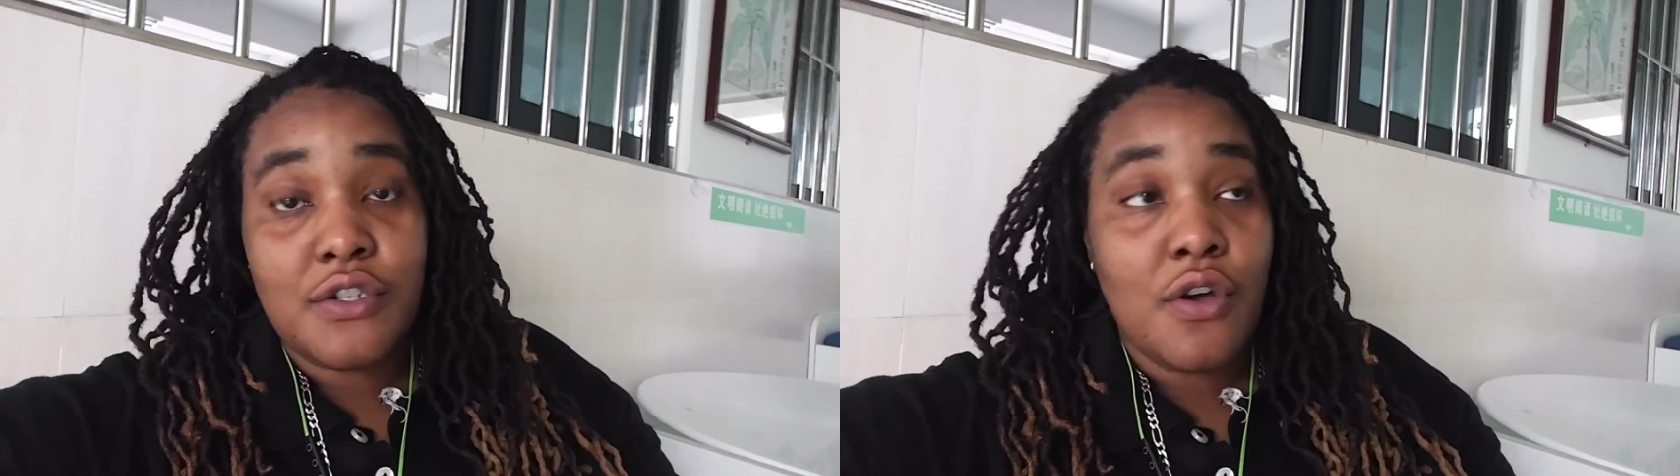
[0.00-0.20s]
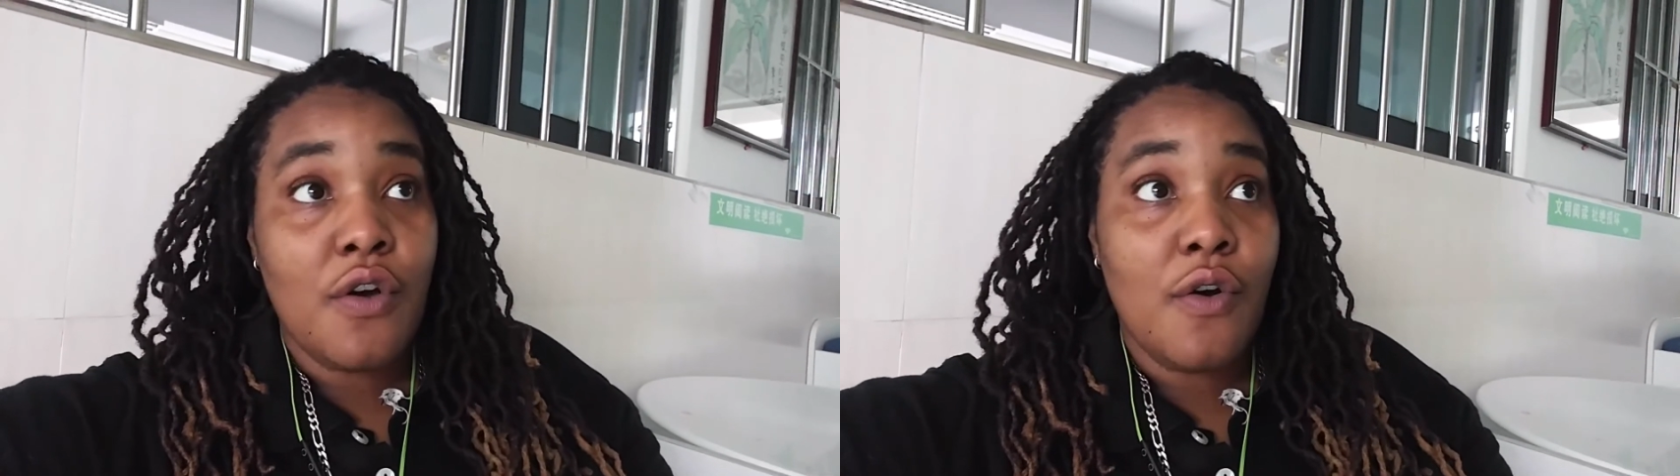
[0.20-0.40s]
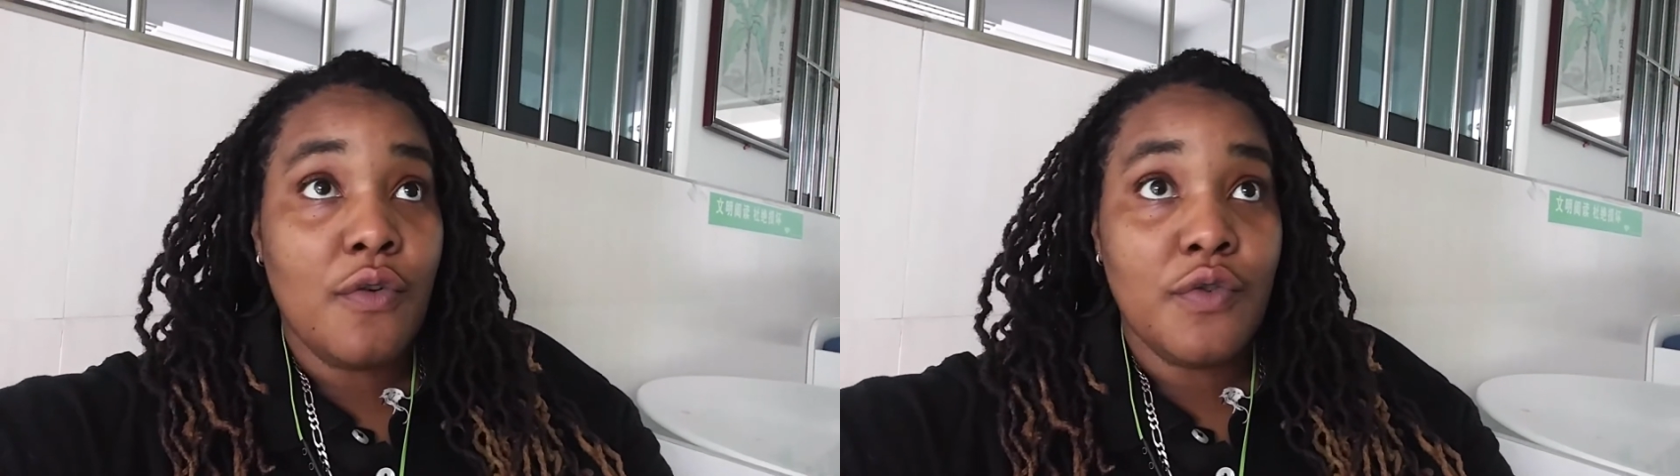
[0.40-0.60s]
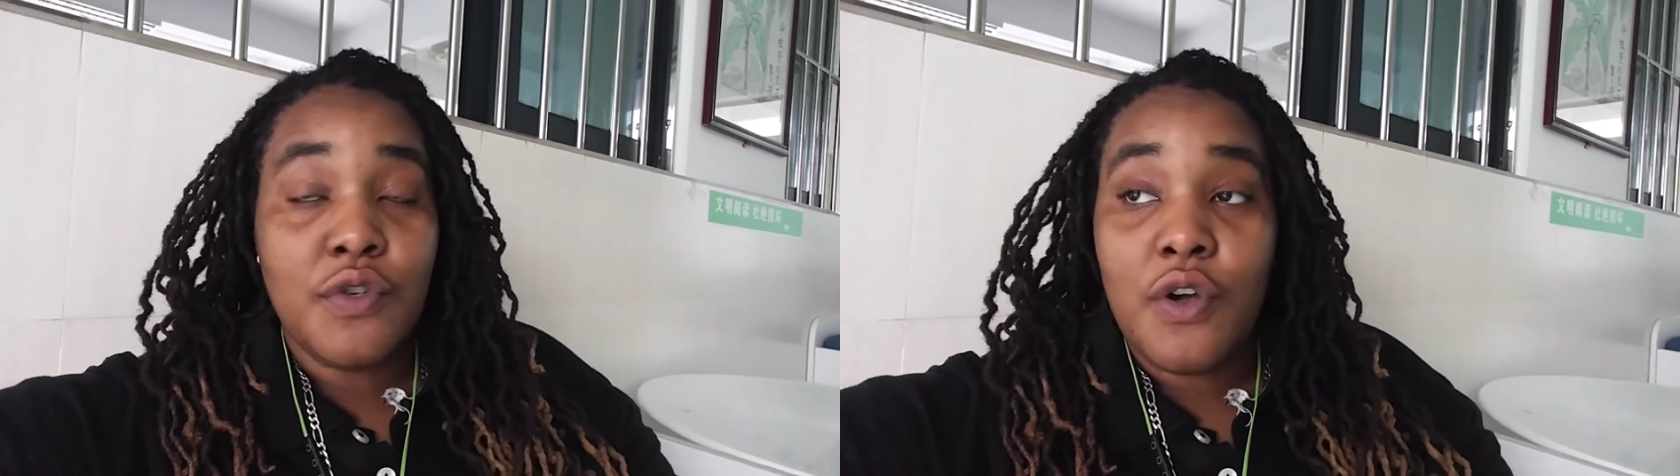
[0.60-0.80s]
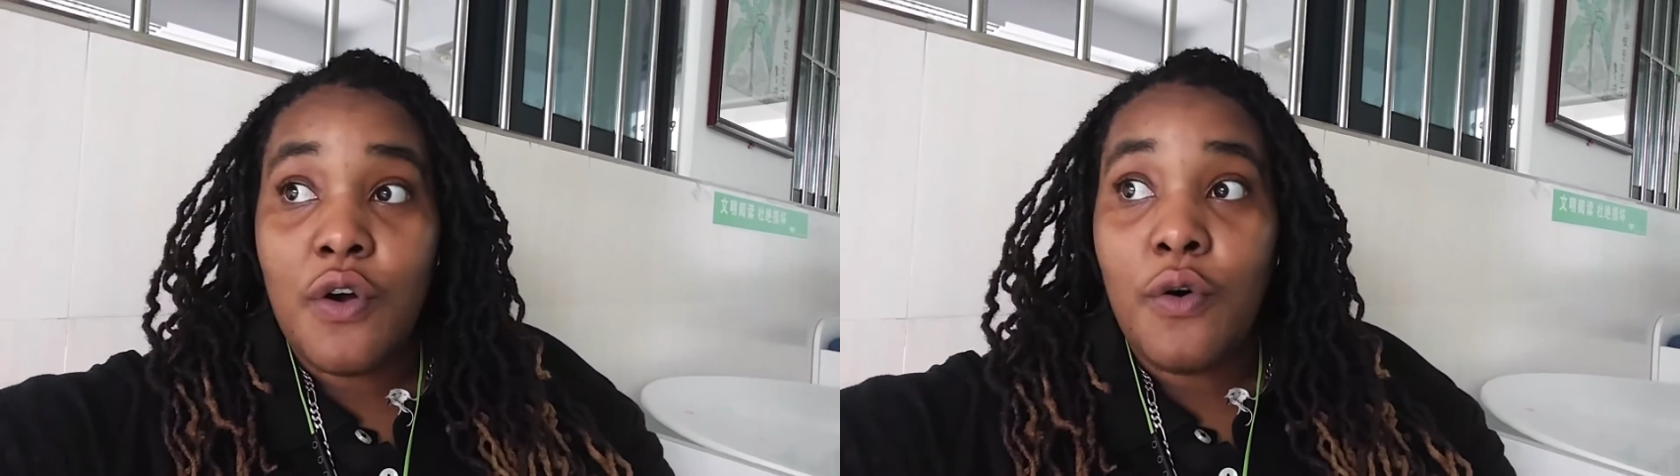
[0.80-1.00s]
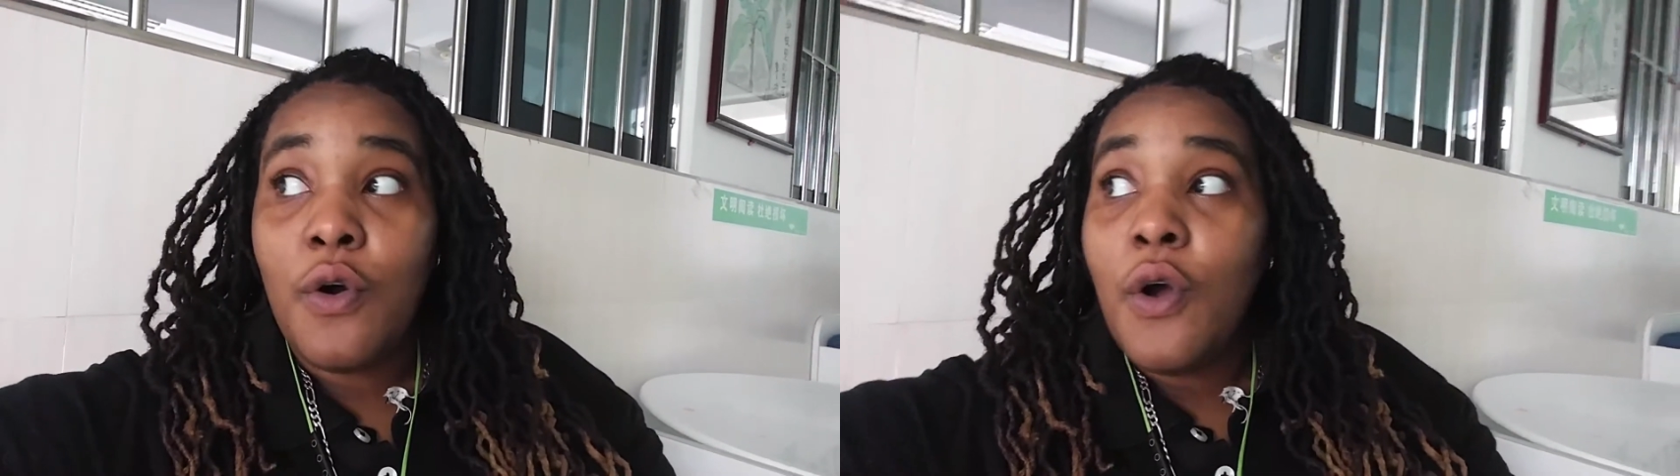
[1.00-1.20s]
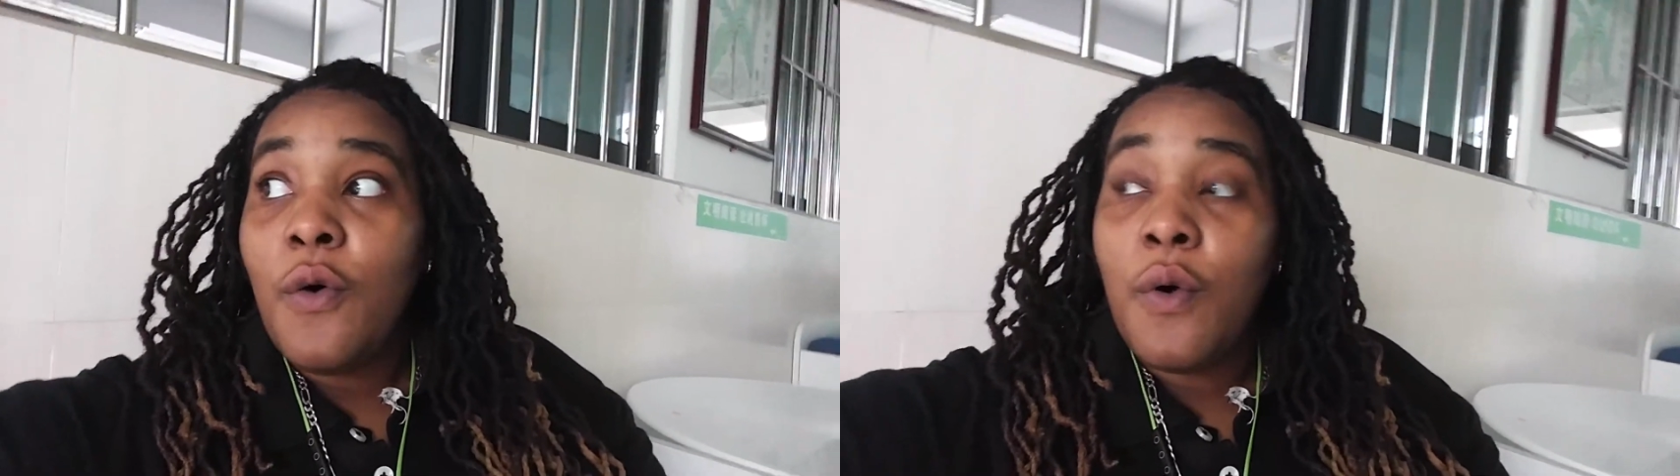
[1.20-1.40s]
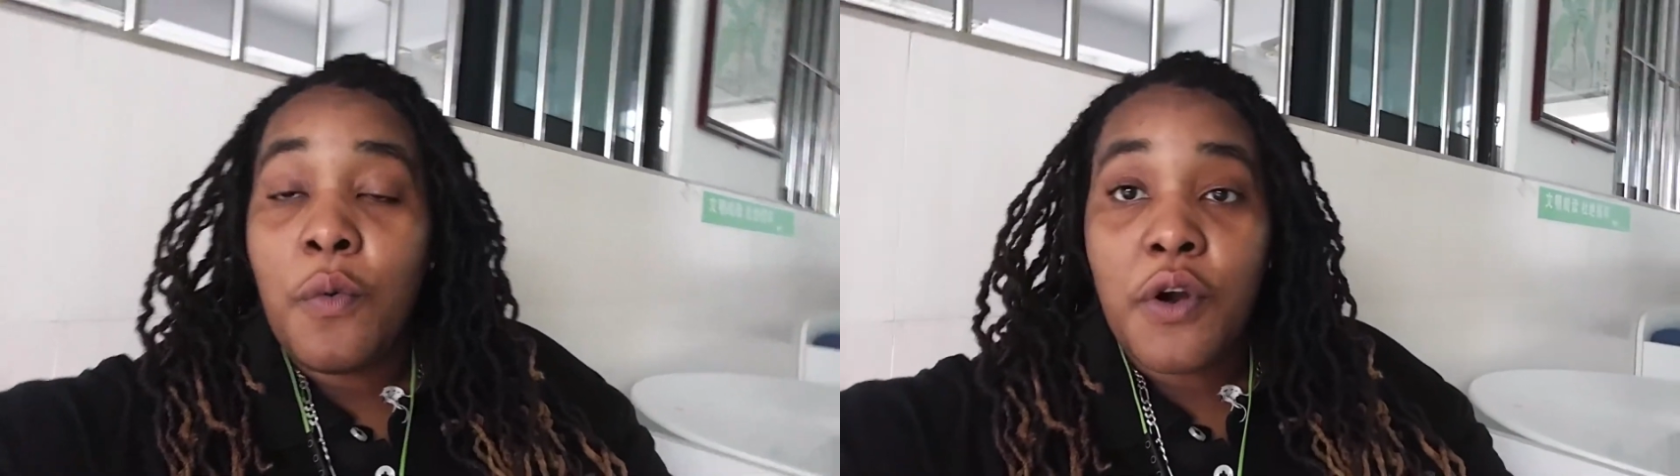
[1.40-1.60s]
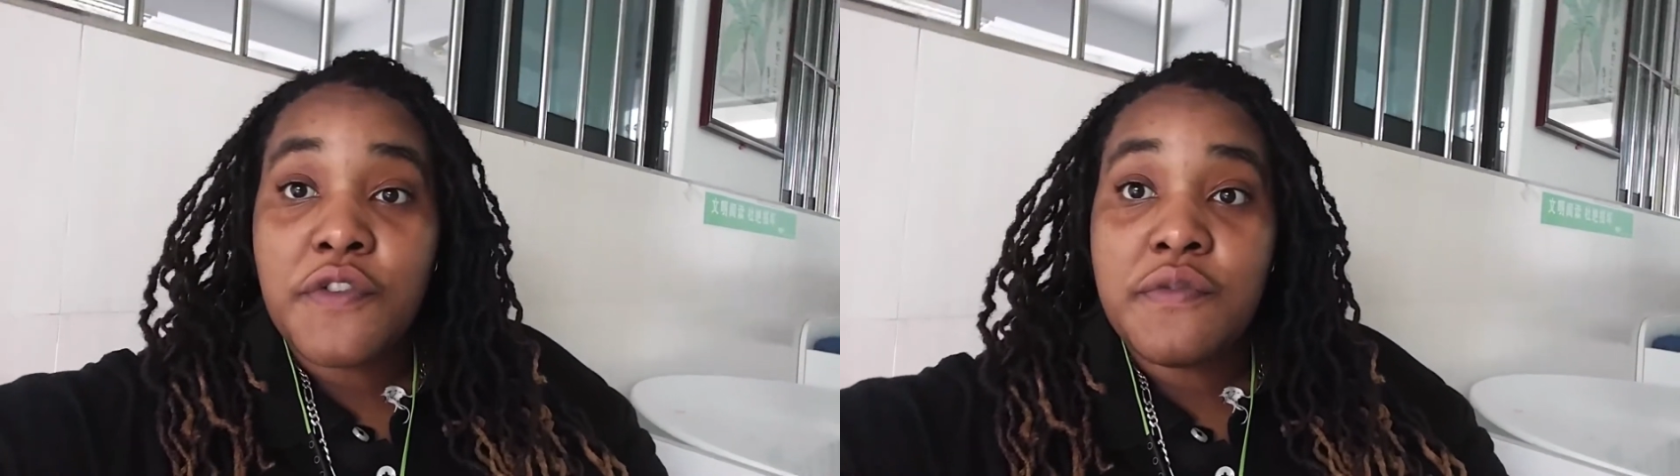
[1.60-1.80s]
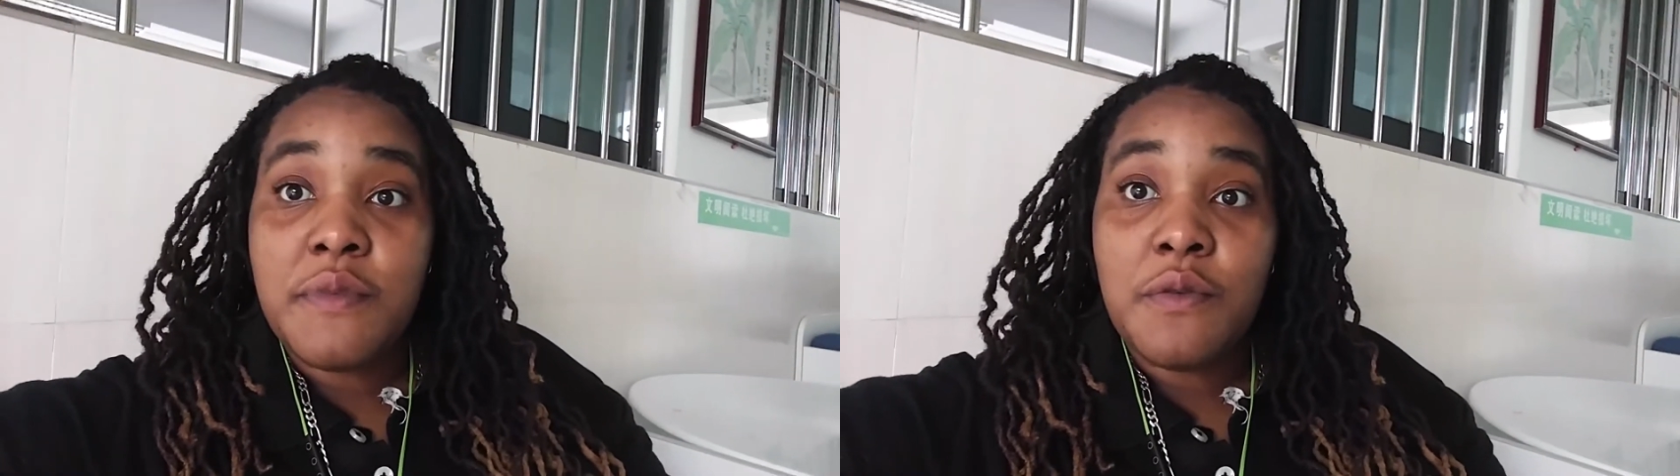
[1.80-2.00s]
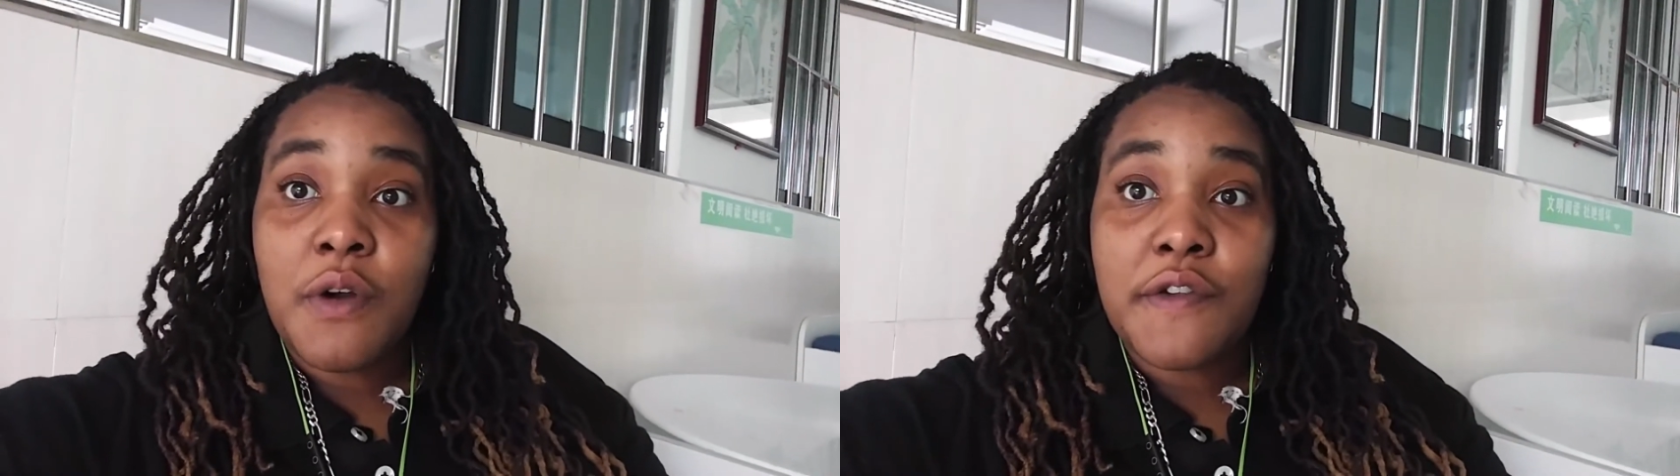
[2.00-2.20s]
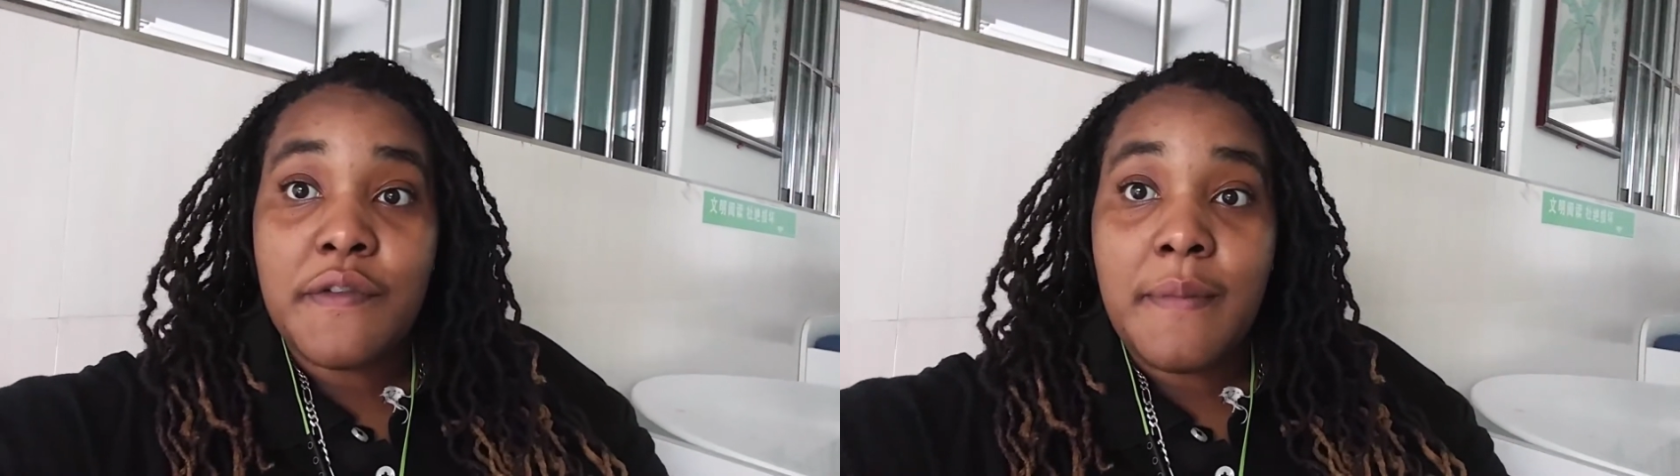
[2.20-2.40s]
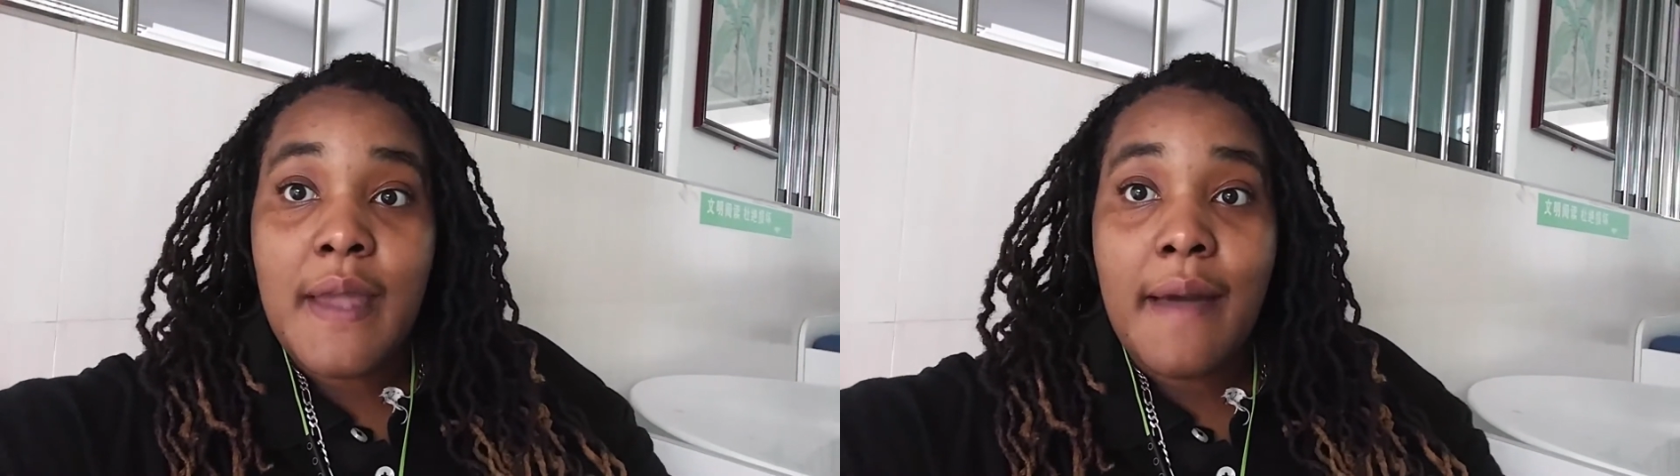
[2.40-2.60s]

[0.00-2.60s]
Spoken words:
So, you know, what works for me, works for me.